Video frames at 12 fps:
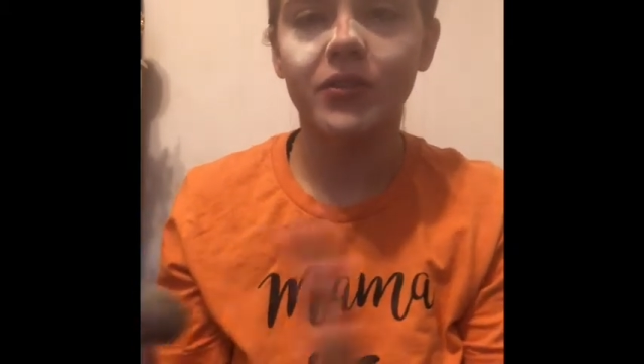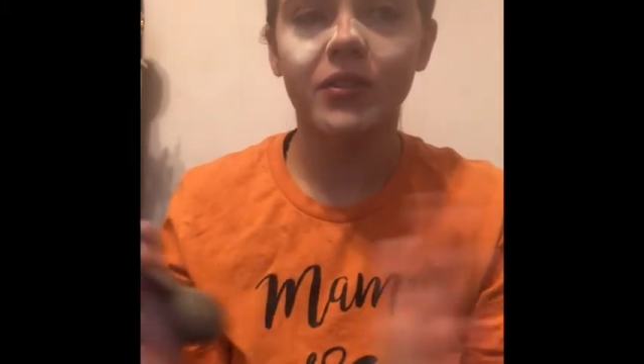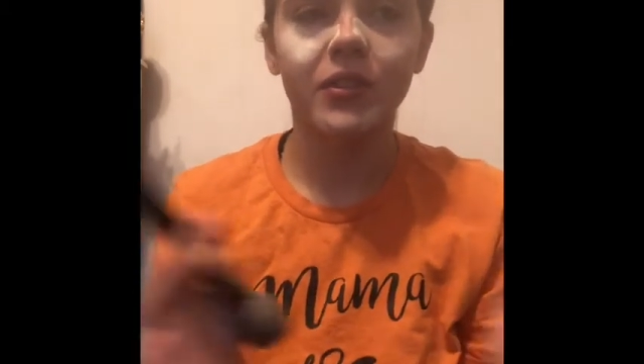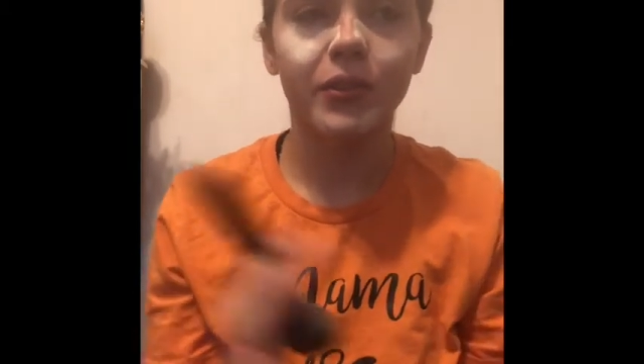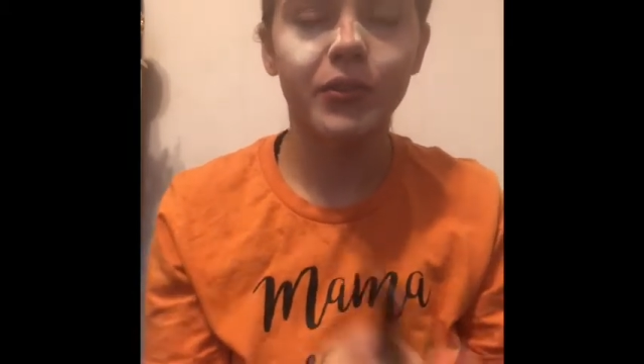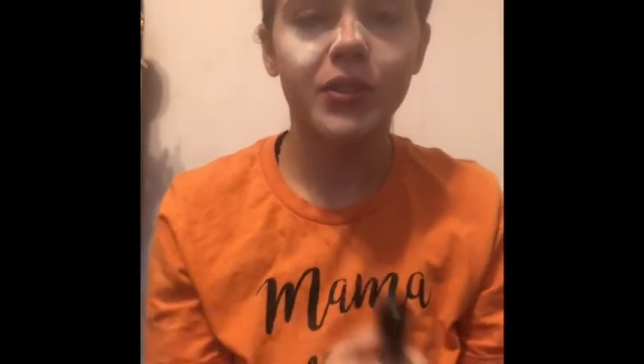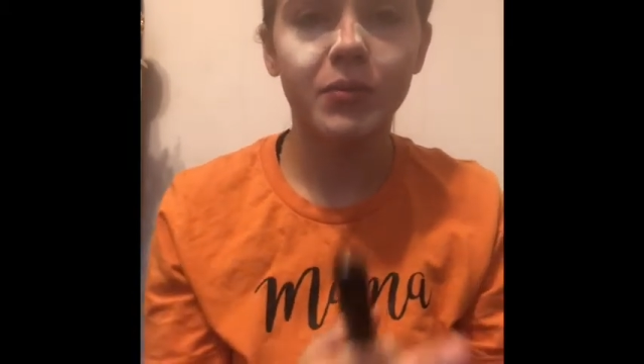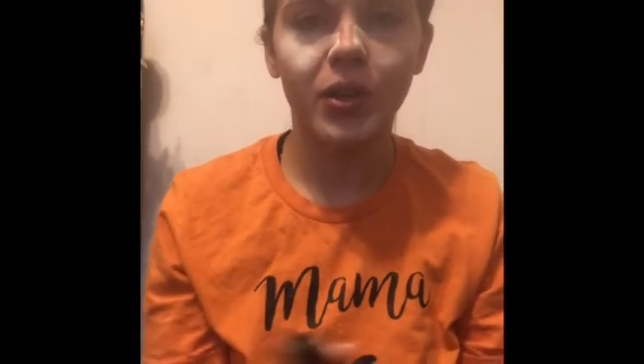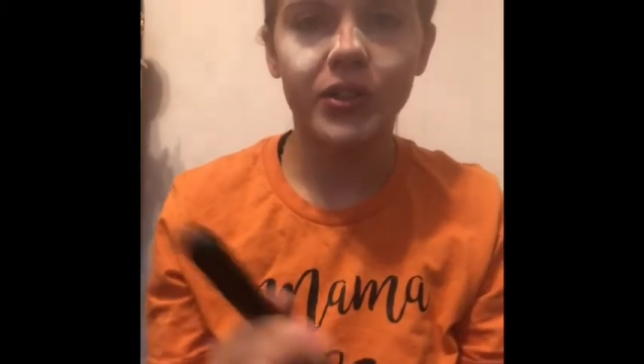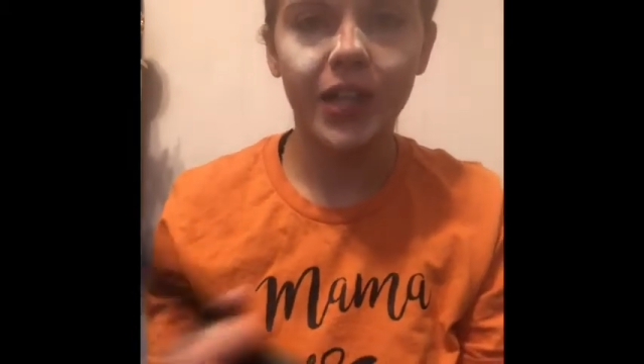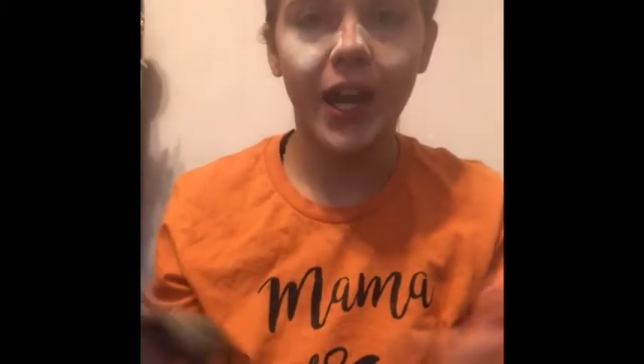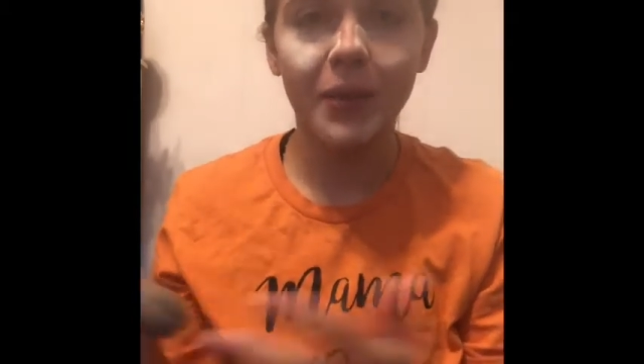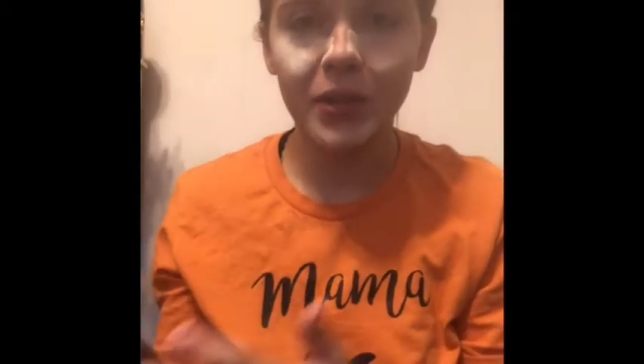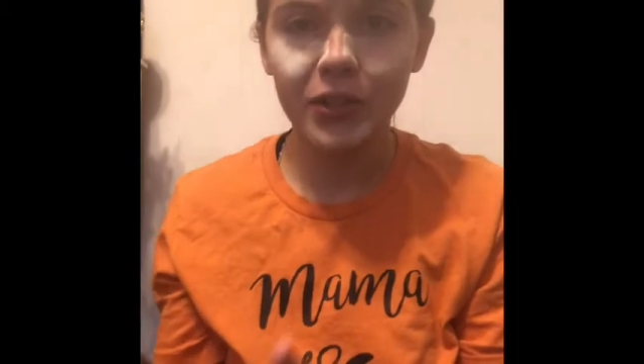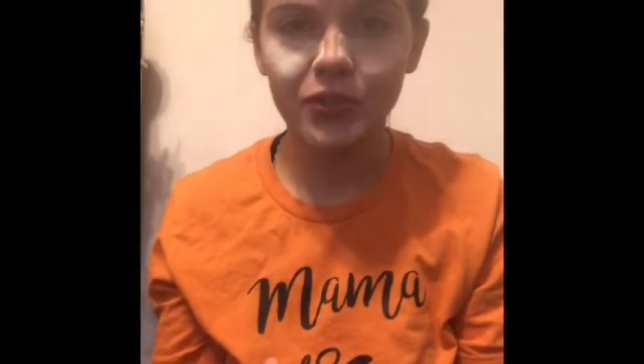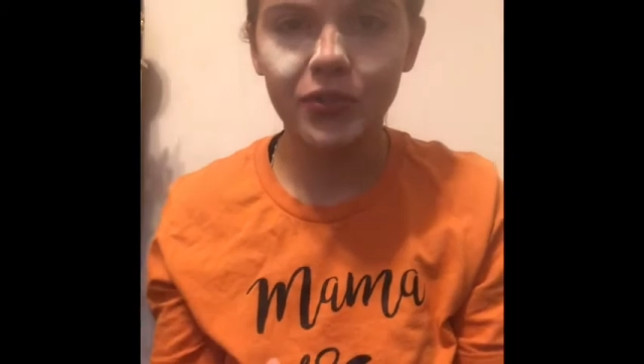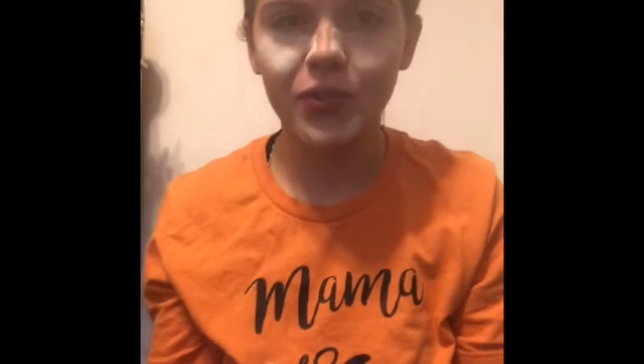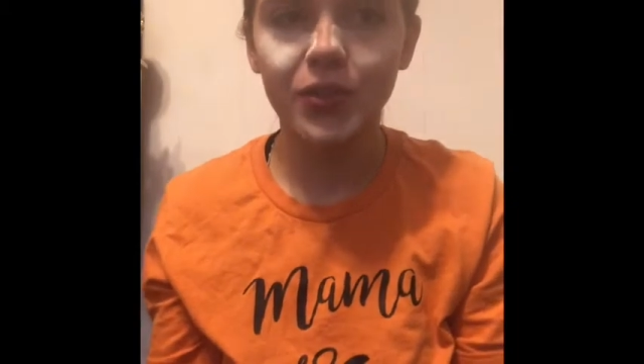little small time
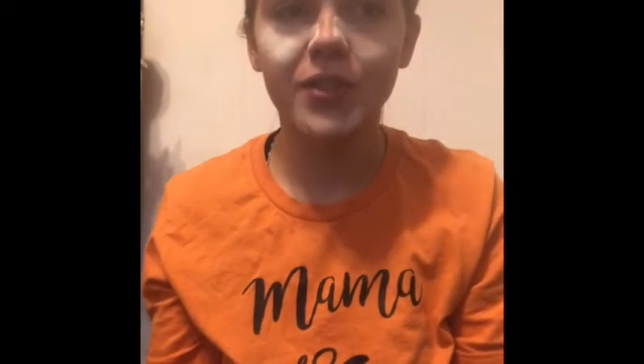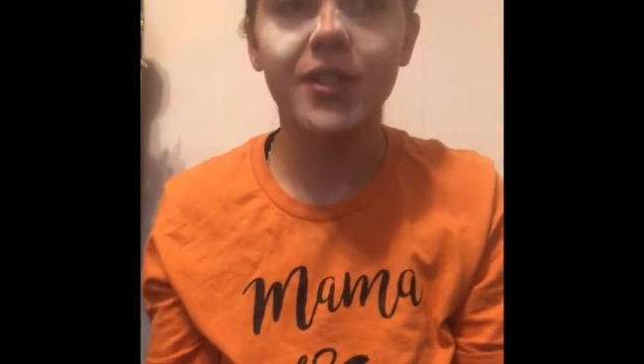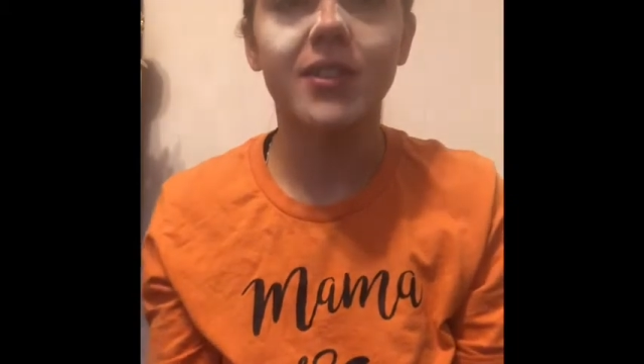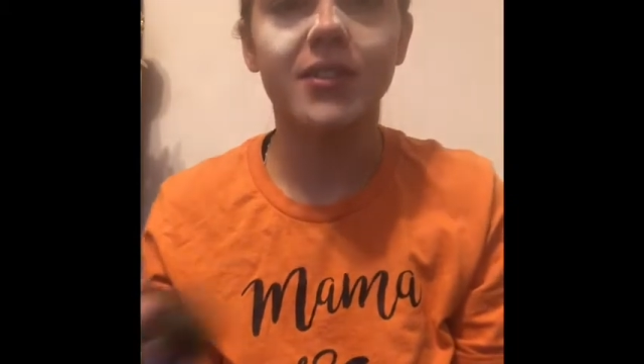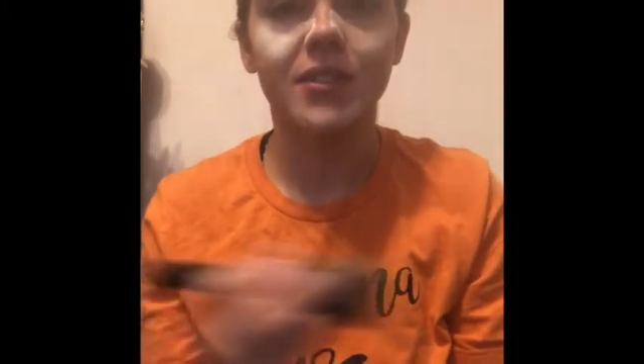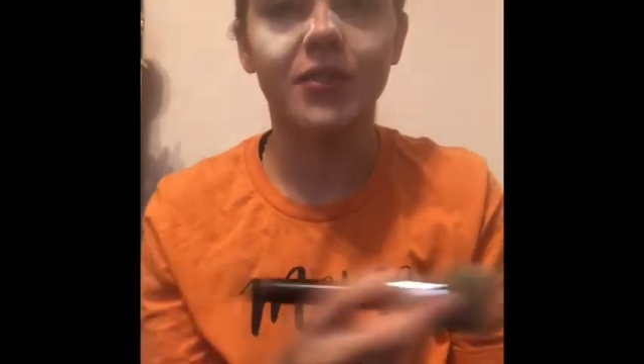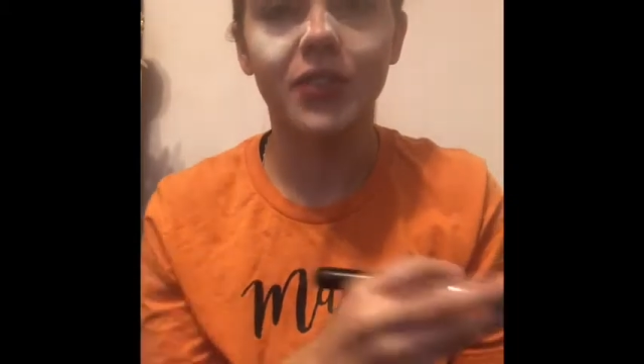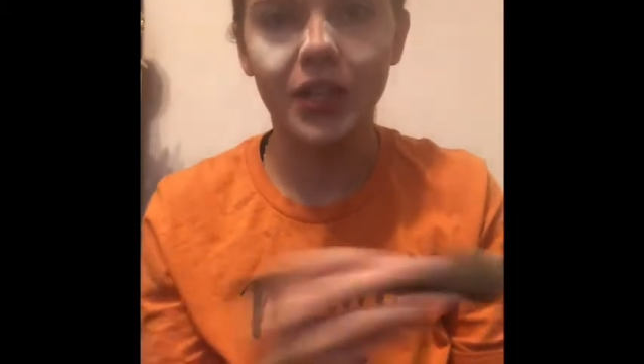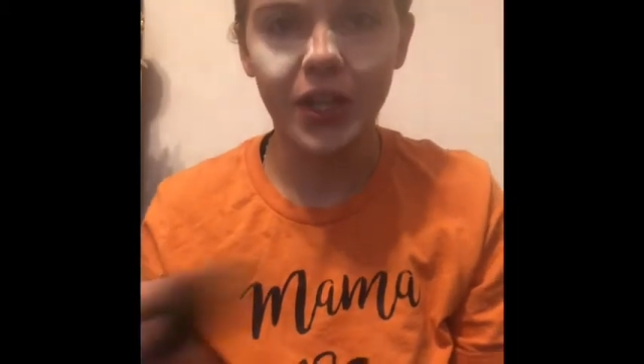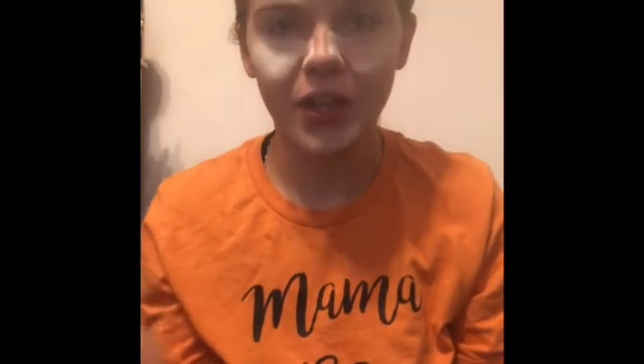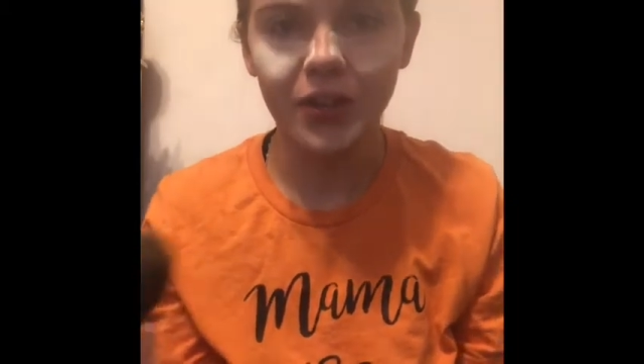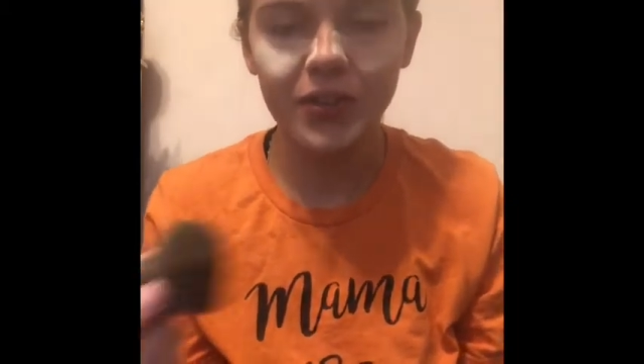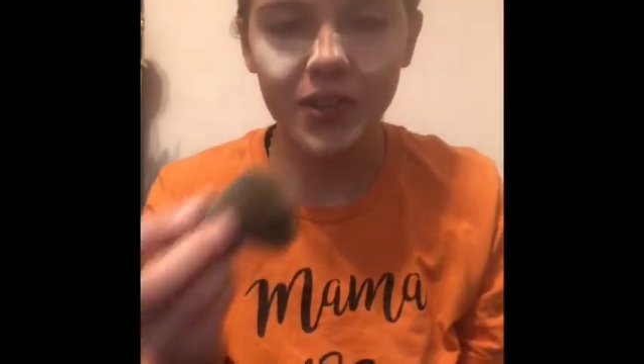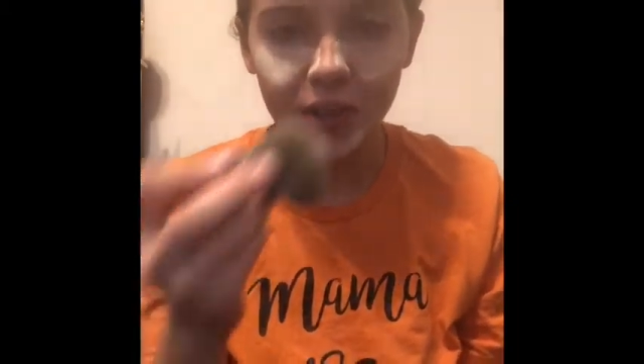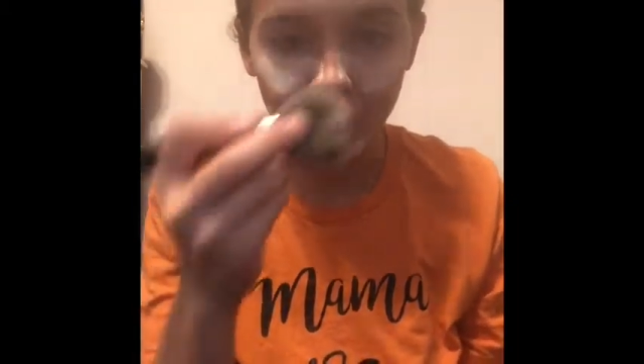intervals, it's the video. So